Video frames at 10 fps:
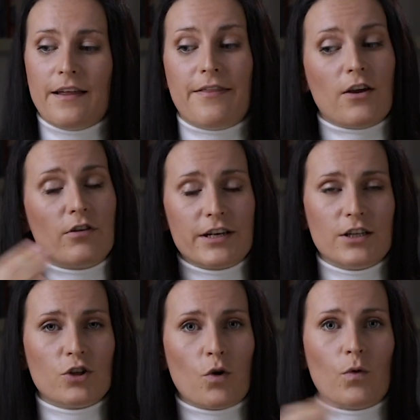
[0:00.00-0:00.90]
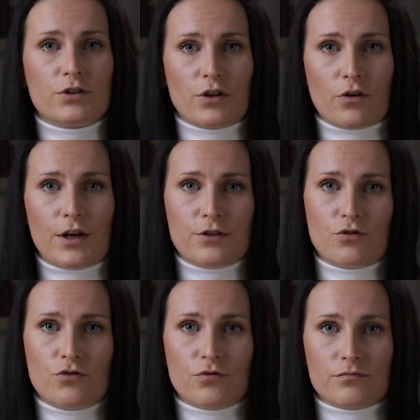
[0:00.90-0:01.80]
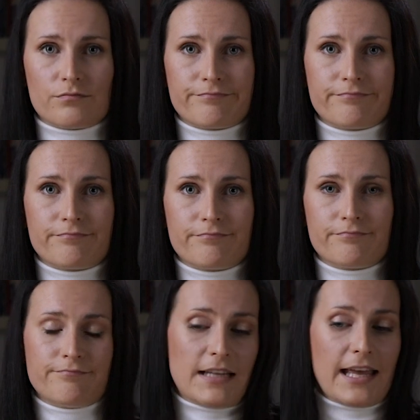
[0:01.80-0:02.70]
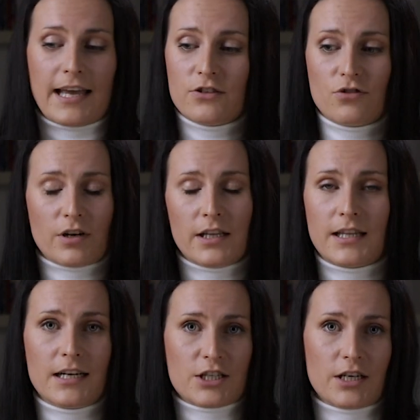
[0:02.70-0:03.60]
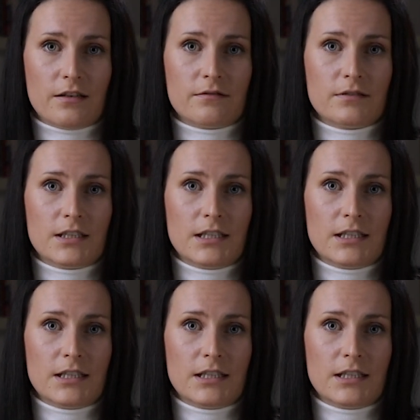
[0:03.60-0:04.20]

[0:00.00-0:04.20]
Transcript: they already know what you're going to do. They guess your intention.